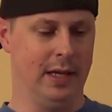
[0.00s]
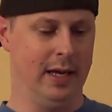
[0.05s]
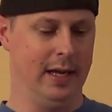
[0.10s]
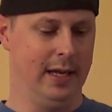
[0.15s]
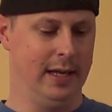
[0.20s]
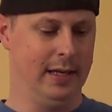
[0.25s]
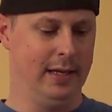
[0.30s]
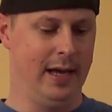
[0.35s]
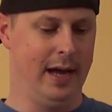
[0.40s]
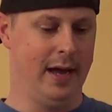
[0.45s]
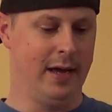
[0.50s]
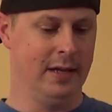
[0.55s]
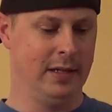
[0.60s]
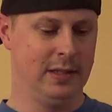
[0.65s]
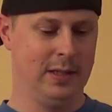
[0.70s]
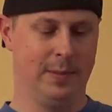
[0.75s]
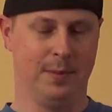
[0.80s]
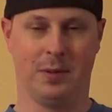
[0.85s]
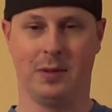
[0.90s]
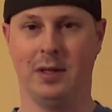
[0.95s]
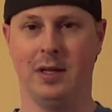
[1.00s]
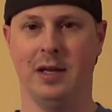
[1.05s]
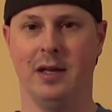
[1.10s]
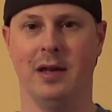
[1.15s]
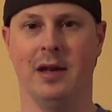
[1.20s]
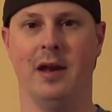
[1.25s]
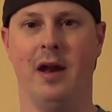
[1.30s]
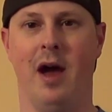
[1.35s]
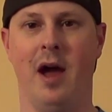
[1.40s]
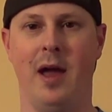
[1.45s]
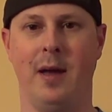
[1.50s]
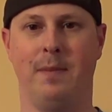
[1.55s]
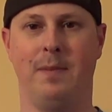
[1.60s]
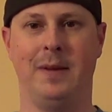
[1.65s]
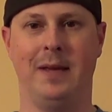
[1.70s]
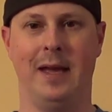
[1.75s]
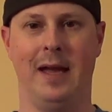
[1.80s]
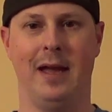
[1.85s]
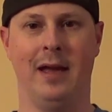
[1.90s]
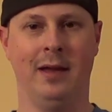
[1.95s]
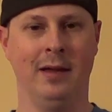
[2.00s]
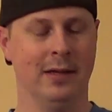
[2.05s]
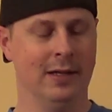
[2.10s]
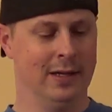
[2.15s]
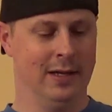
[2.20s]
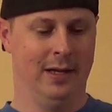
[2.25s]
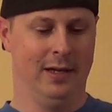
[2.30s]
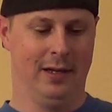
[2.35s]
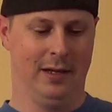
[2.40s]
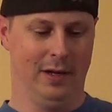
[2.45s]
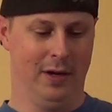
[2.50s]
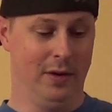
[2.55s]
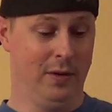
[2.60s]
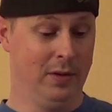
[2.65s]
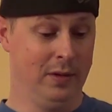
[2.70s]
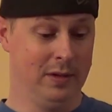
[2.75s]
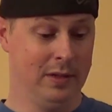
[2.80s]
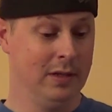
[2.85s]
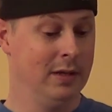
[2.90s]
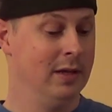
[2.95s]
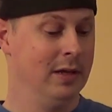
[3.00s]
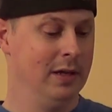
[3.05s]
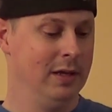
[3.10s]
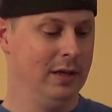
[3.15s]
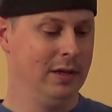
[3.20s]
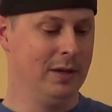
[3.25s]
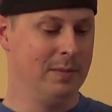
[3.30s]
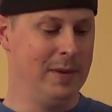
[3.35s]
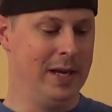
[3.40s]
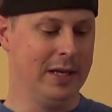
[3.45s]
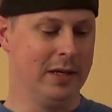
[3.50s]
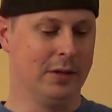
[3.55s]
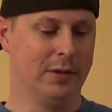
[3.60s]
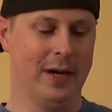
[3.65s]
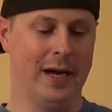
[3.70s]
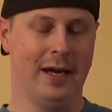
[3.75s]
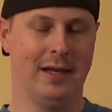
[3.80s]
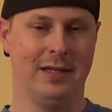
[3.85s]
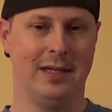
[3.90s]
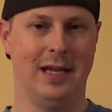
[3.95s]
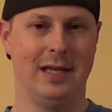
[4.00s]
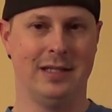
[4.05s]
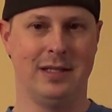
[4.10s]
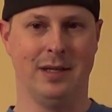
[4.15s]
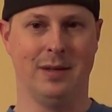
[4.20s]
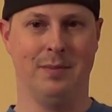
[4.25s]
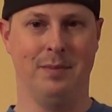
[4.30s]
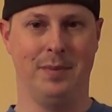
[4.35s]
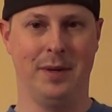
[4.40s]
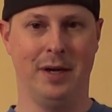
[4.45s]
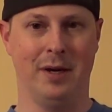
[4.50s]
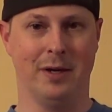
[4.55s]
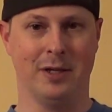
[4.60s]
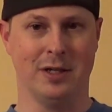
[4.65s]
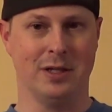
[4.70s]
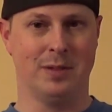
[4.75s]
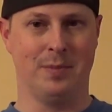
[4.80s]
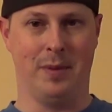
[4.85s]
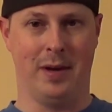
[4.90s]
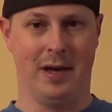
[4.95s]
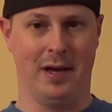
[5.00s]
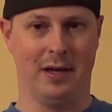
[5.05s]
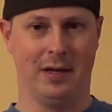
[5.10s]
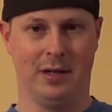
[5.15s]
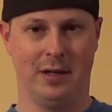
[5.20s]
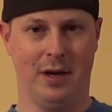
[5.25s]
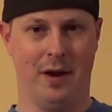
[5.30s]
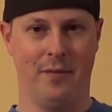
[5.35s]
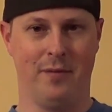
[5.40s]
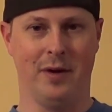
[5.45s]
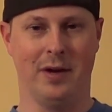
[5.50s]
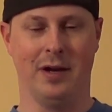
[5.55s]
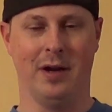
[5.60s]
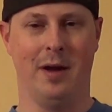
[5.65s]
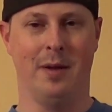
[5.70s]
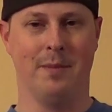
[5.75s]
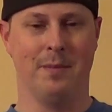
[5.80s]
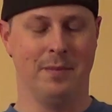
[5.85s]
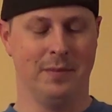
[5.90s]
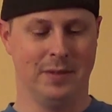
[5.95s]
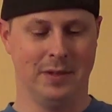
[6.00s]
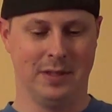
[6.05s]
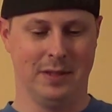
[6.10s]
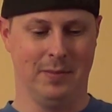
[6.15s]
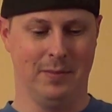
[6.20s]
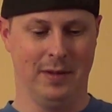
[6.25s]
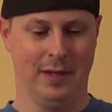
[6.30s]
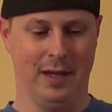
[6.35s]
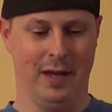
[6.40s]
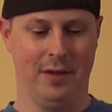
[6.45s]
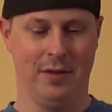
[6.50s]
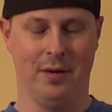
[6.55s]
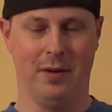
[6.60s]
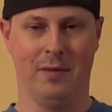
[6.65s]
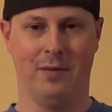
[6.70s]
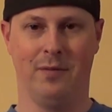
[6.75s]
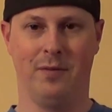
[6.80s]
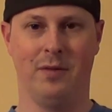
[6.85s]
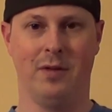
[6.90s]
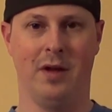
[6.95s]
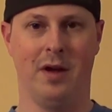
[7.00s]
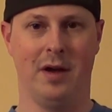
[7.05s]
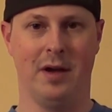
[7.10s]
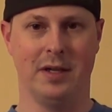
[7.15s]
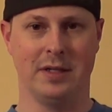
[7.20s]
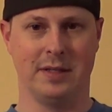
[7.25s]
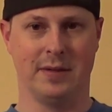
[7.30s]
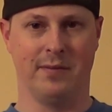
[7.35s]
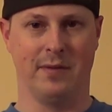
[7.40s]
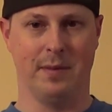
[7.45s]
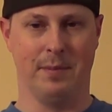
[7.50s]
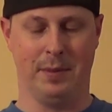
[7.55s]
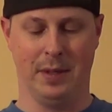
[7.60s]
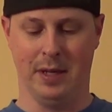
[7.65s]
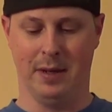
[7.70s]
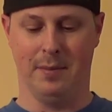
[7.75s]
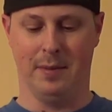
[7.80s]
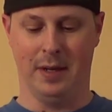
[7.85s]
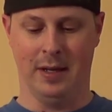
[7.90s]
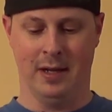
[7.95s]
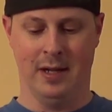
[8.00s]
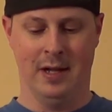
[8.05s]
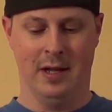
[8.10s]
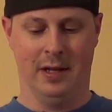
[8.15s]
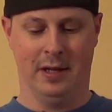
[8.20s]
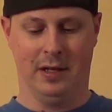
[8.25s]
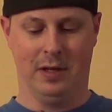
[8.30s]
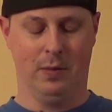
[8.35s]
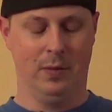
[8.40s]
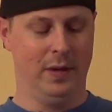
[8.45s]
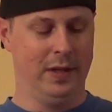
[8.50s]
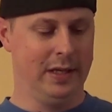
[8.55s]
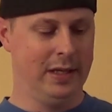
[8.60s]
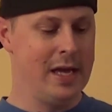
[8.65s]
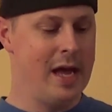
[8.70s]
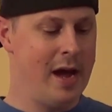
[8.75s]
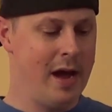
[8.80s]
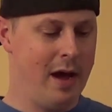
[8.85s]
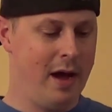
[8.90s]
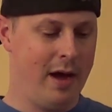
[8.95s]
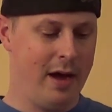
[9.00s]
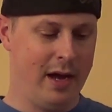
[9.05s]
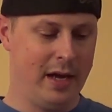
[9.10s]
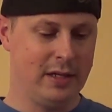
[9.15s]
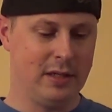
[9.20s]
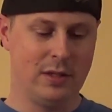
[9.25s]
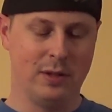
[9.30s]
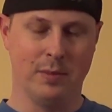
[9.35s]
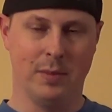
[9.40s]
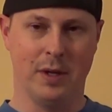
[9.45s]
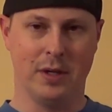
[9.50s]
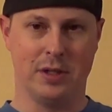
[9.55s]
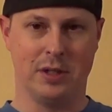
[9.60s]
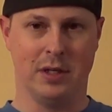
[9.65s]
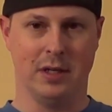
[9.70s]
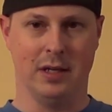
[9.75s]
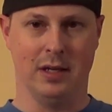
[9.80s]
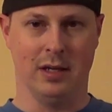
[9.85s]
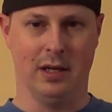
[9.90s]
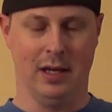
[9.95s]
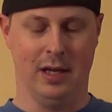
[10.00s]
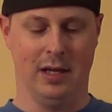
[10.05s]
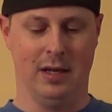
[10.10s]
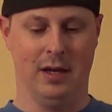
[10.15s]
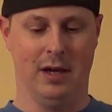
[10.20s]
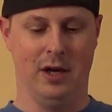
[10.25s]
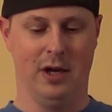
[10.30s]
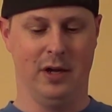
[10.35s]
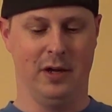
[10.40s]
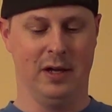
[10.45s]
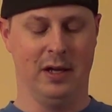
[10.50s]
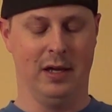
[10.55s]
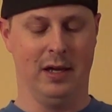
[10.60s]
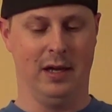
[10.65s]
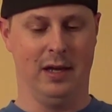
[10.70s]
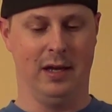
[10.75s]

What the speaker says: And typically in an IPA, you can make a great tasting beer just by covering up some of the other flaws of the beer, but you really can't hide too much in a